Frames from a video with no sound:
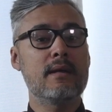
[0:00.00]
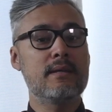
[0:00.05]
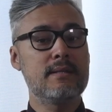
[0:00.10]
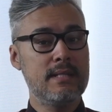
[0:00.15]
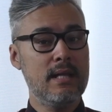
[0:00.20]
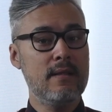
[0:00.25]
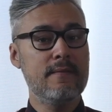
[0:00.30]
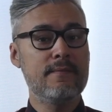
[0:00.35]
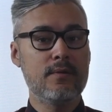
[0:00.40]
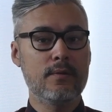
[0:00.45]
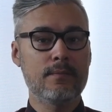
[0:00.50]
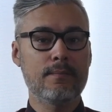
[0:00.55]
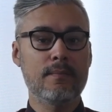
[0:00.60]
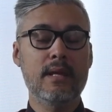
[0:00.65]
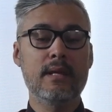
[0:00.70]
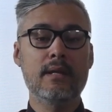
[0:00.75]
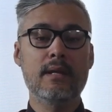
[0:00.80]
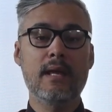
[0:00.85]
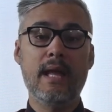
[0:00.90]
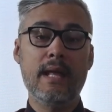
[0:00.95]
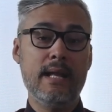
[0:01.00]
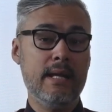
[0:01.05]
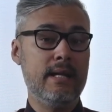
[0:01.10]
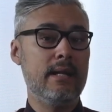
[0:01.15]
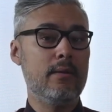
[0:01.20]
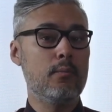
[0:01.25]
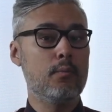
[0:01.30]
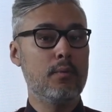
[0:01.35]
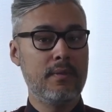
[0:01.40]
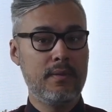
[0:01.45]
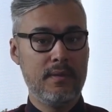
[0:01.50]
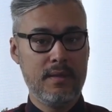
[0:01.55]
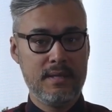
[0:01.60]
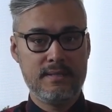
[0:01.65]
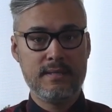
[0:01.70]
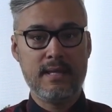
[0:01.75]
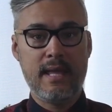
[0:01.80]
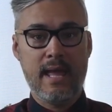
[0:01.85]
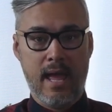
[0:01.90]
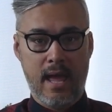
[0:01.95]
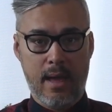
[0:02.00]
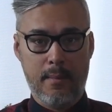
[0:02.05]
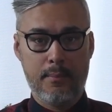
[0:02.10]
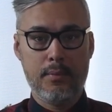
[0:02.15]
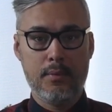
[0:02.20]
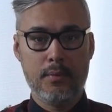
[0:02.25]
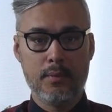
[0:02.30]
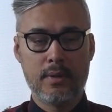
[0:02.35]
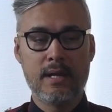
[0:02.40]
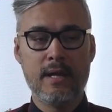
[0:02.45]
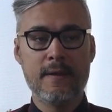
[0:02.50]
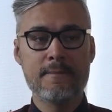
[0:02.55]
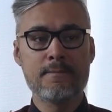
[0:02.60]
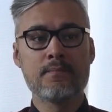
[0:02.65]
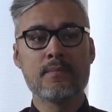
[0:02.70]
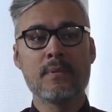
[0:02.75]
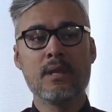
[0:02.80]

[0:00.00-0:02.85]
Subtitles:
a cell phone and edited with this app, okay?